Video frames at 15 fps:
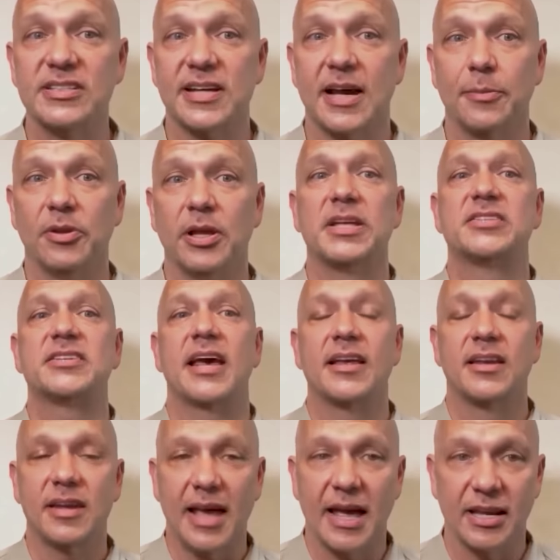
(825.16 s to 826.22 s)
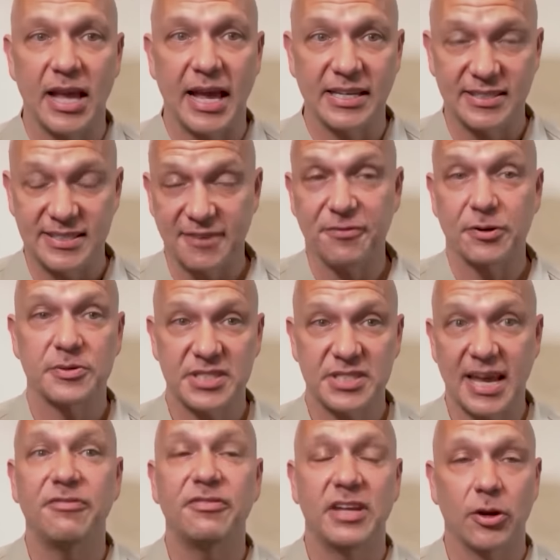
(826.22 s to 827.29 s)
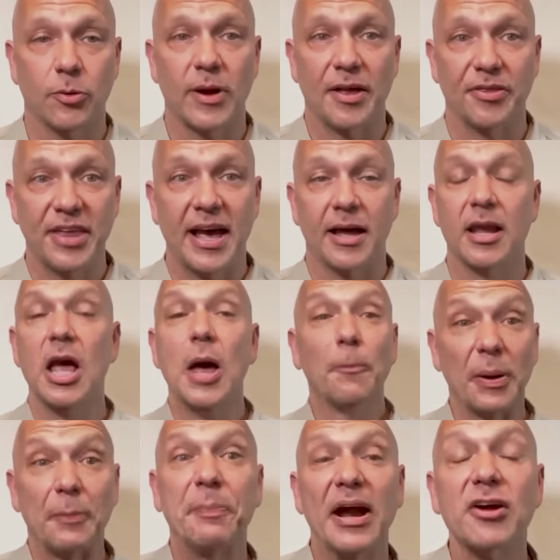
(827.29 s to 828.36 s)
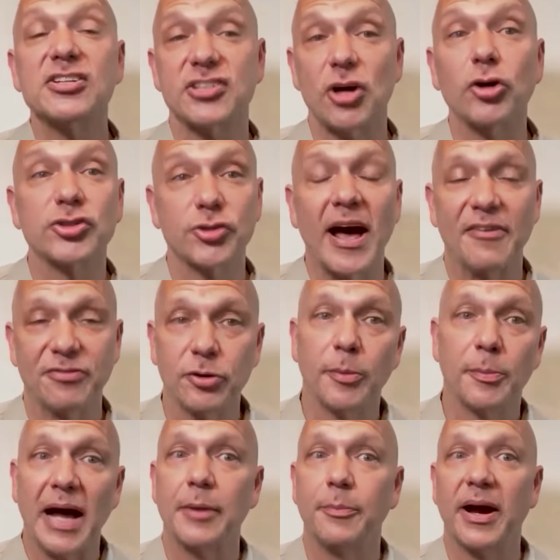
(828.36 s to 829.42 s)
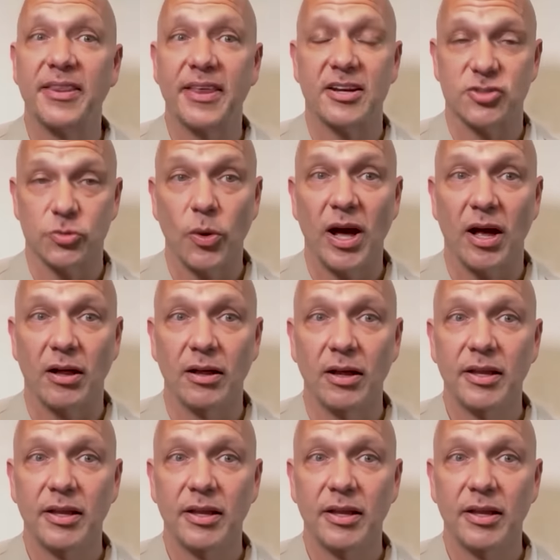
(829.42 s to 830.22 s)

time limits and and and different safety around that. But parents also have to abide by that as well.